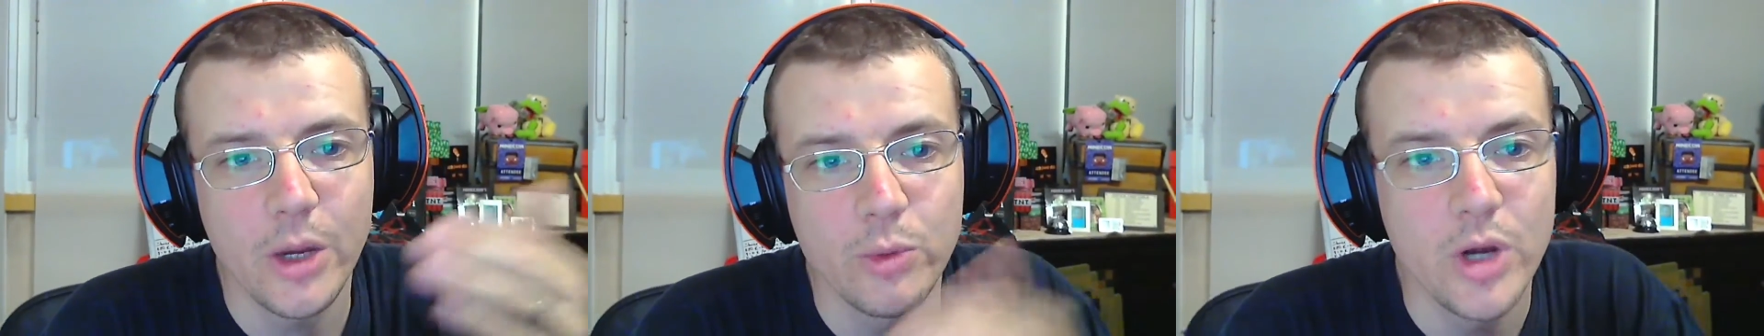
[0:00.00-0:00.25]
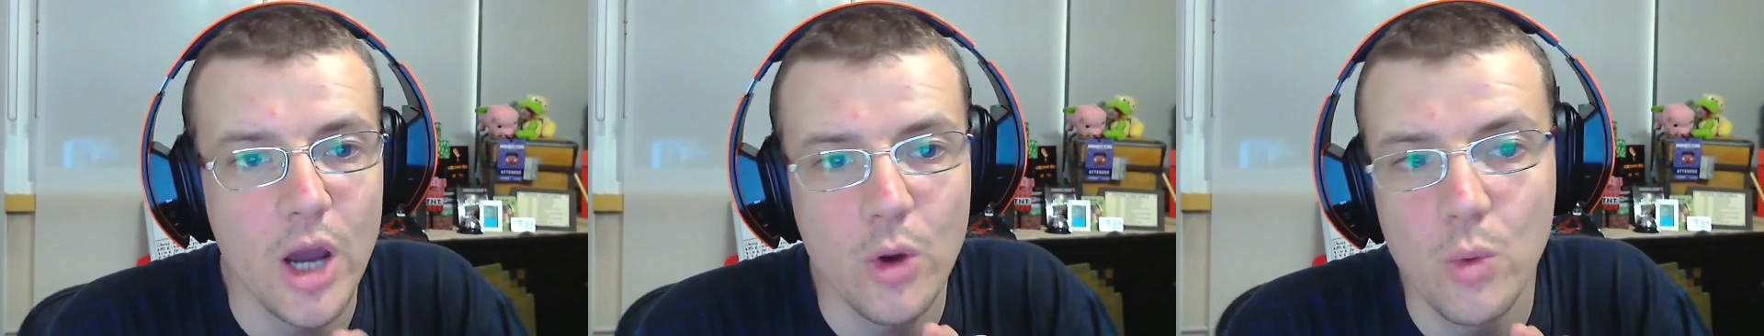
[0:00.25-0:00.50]

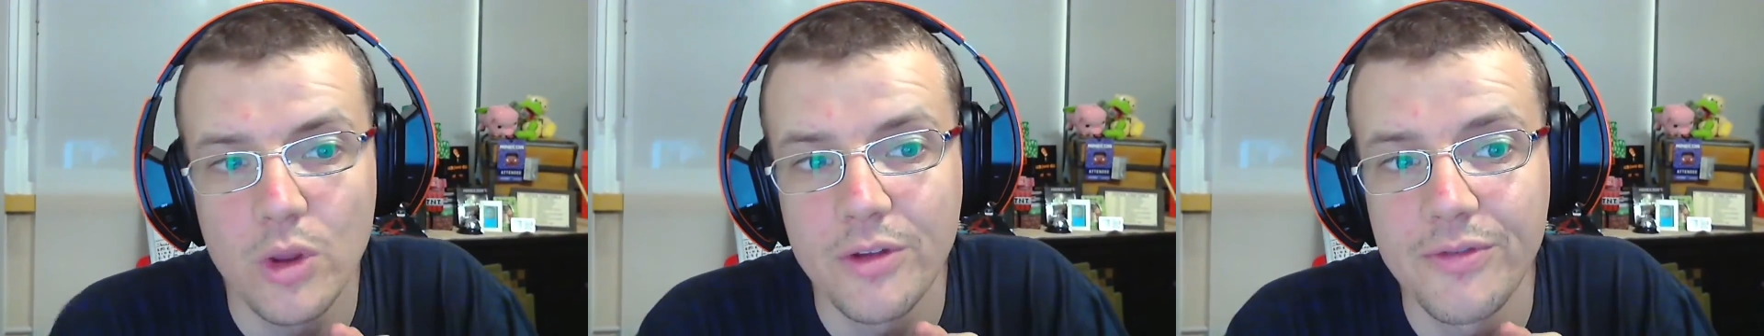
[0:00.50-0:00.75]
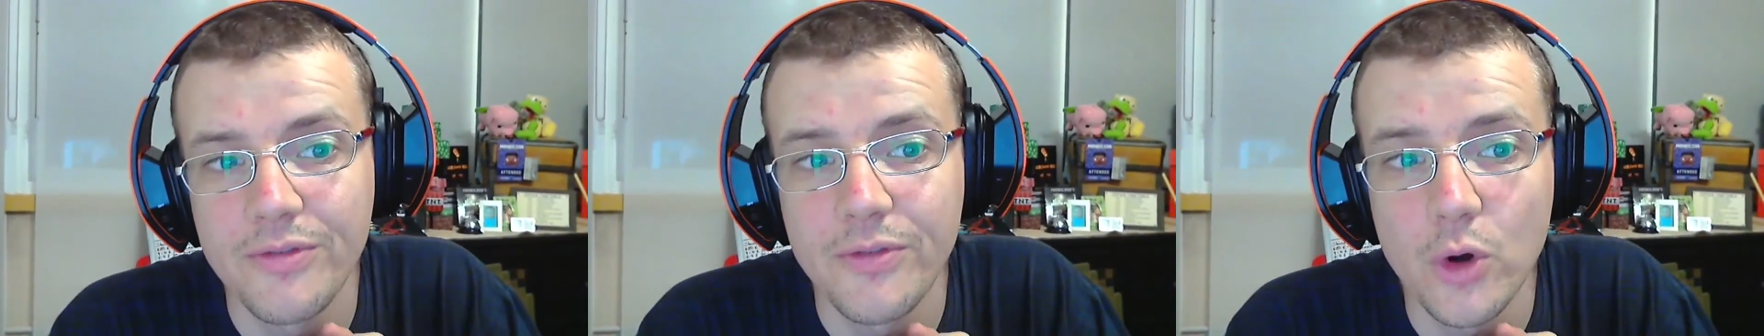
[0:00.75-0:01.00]
don't know what
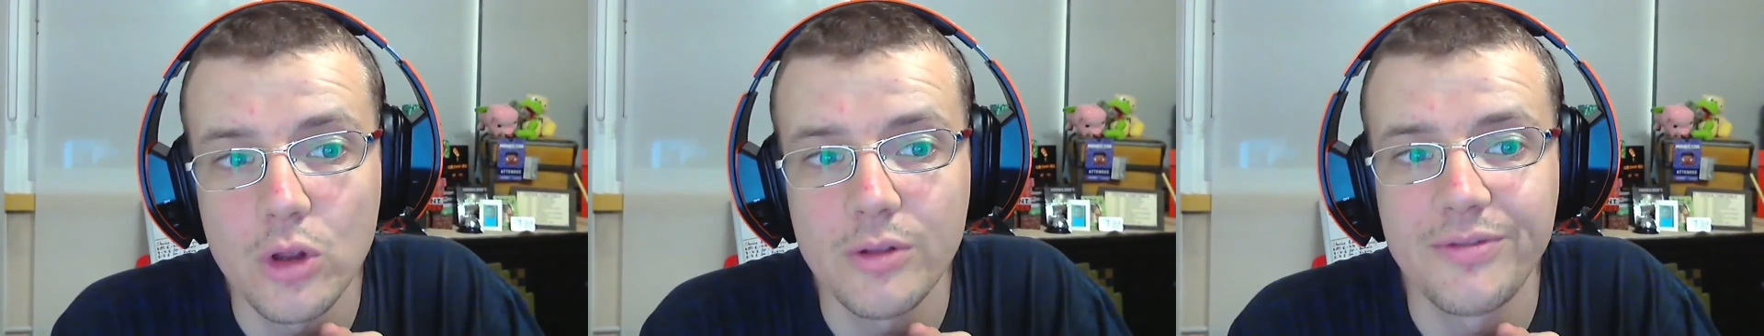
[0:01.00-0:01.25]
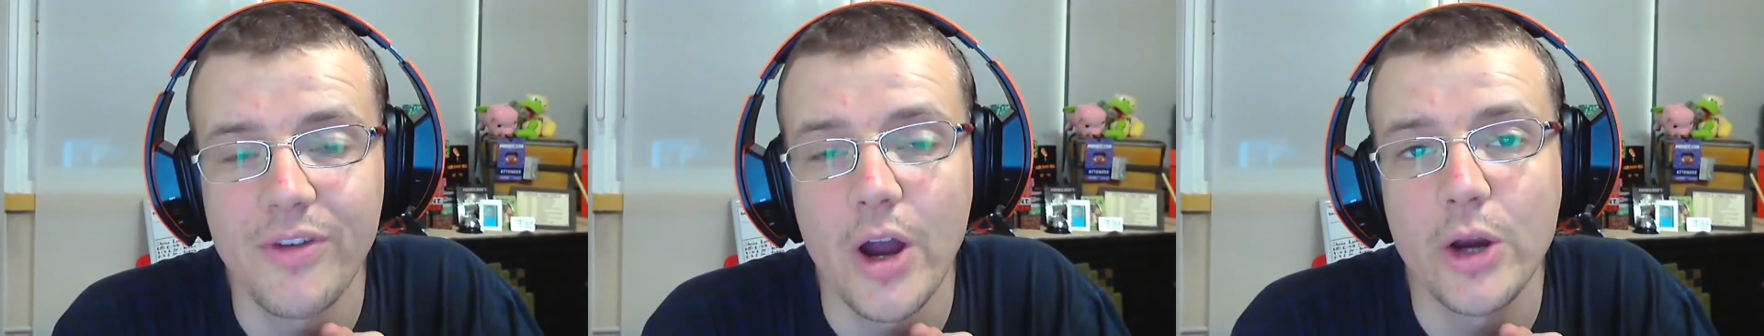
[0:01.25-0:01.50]
the
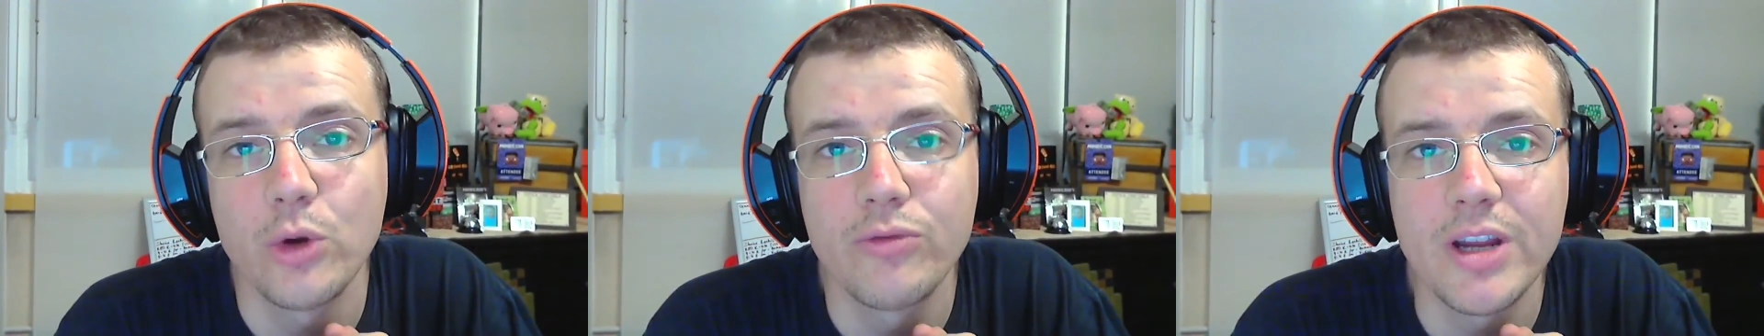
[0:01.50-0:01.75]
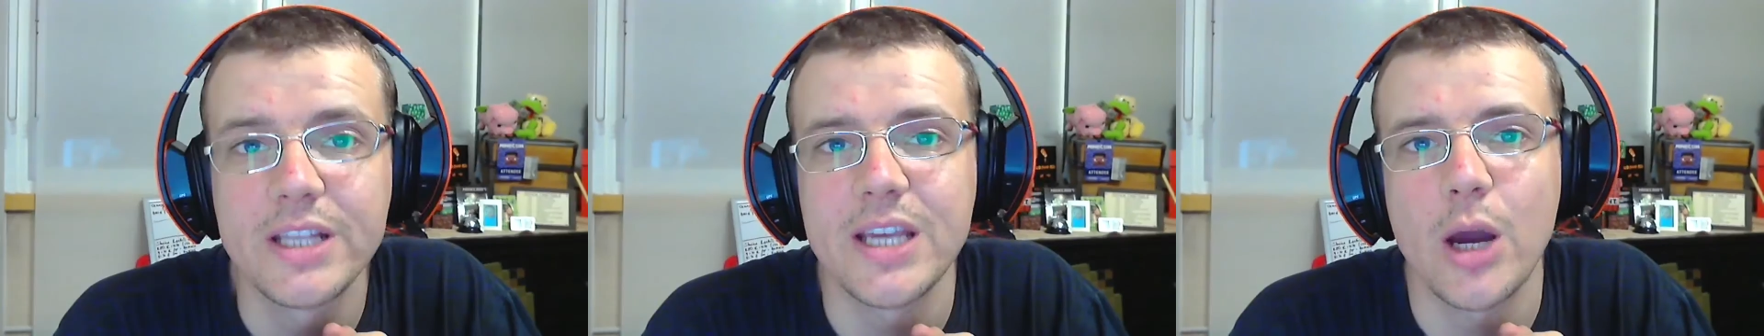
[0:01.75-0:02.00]
full final
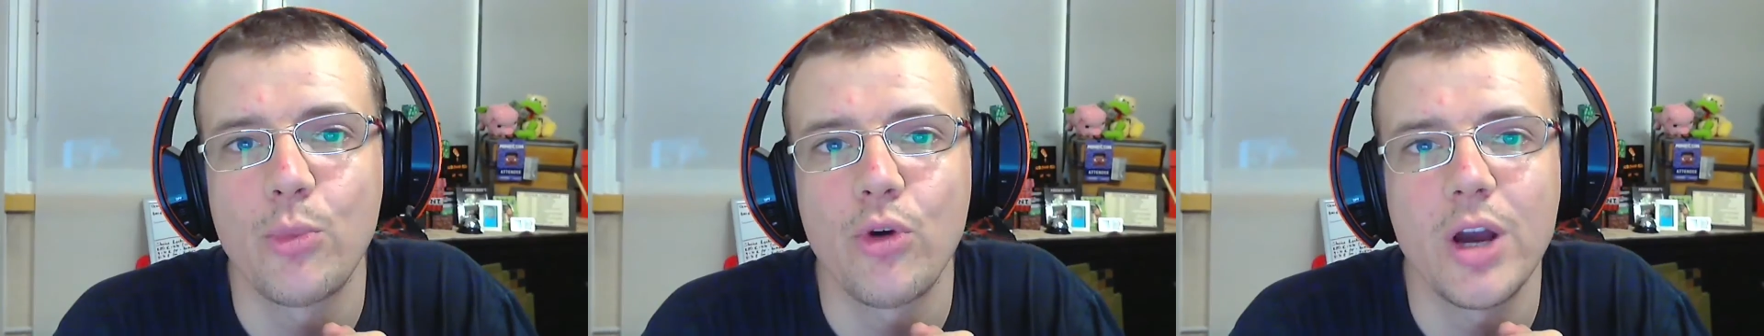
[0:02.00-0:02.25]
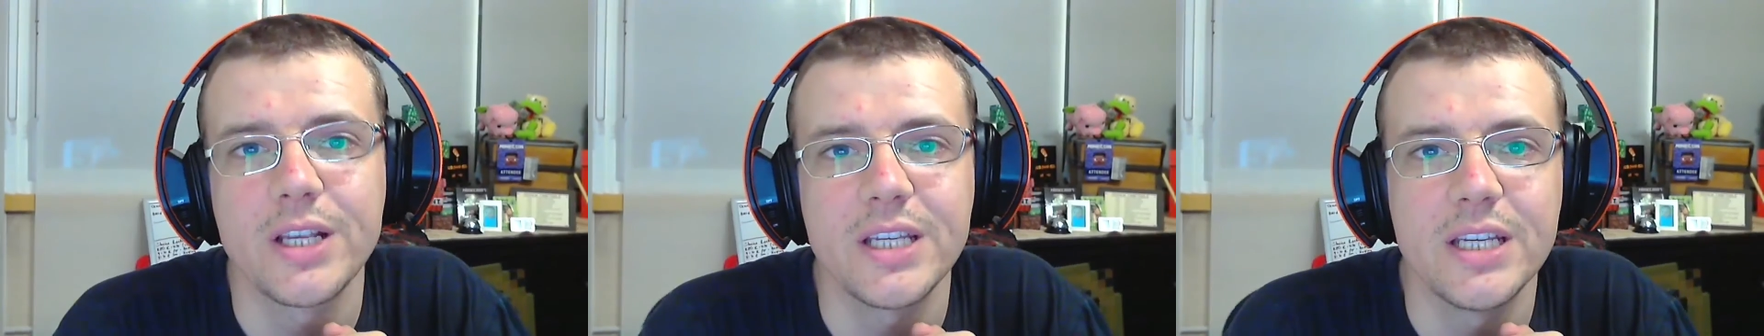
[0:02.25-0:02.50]
retail
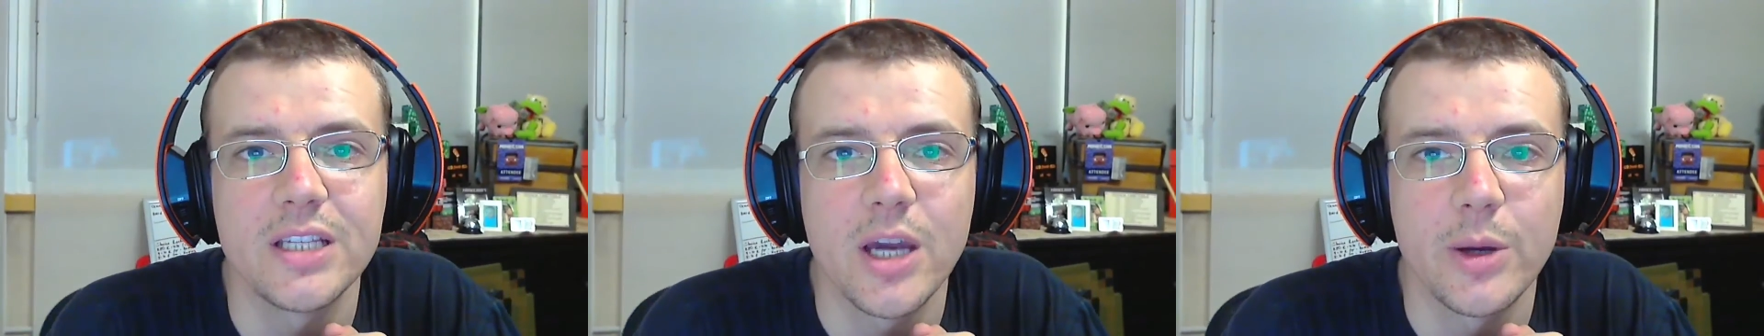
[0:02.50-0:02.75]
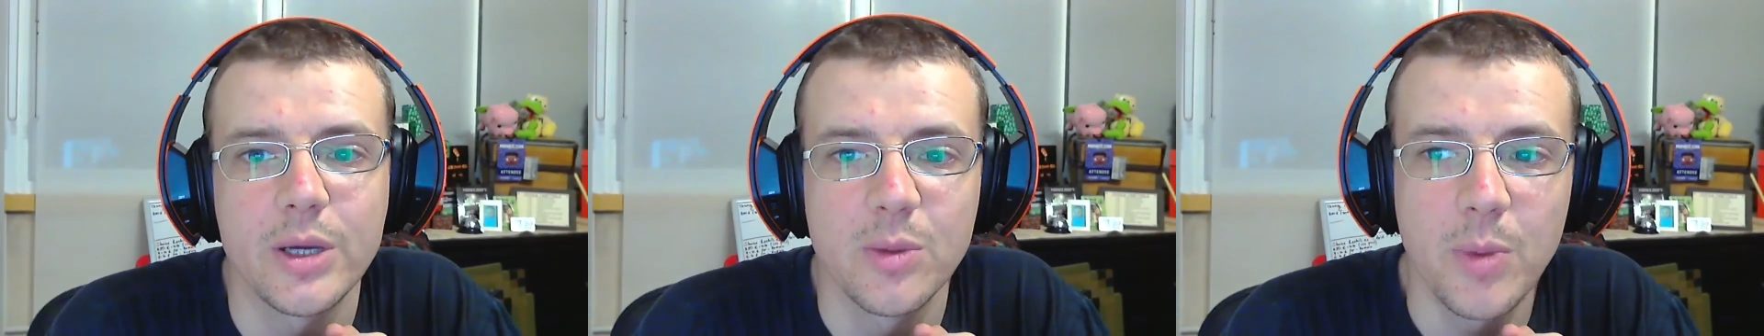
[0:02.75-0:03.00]
price is
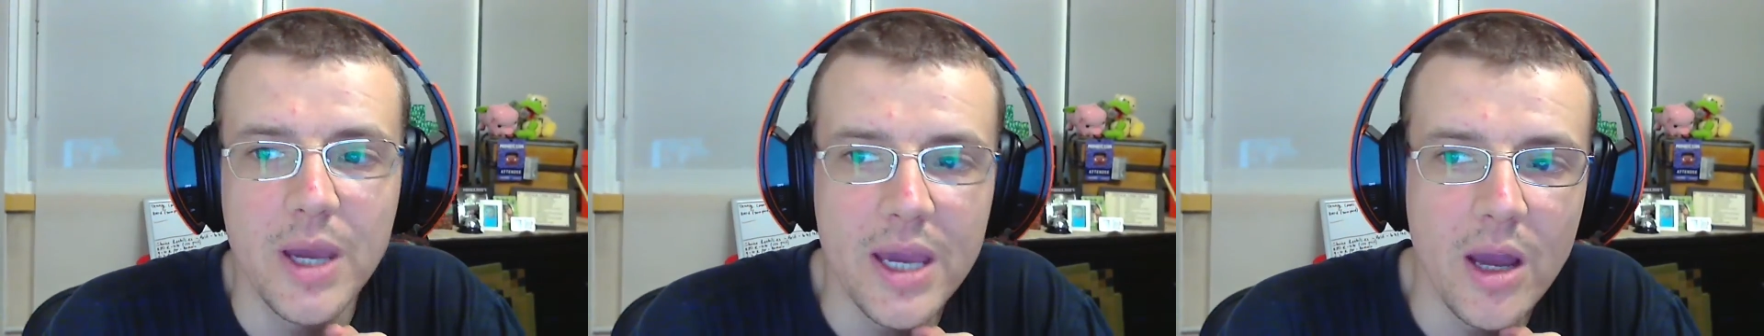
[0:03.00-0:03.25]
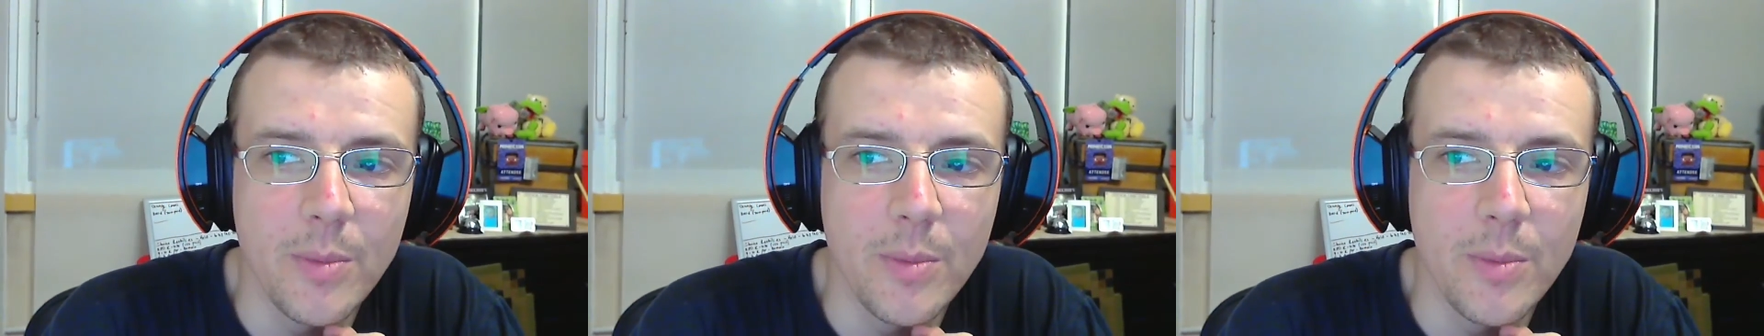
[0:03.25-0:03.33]
going to be.